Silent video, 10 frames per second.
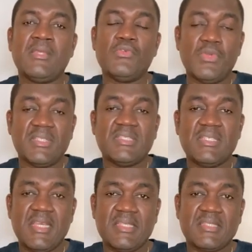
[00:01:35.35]

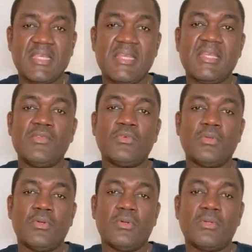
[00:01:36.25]
USCIS, and then you're
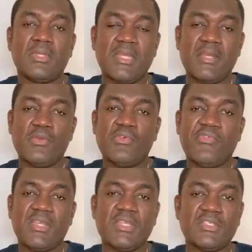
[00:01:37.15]
gonna get a
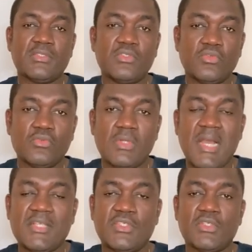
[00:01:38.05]
notification to
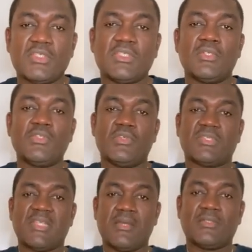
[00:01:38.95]
adjust on your
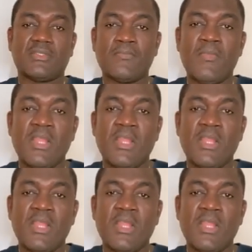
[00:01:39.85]
status.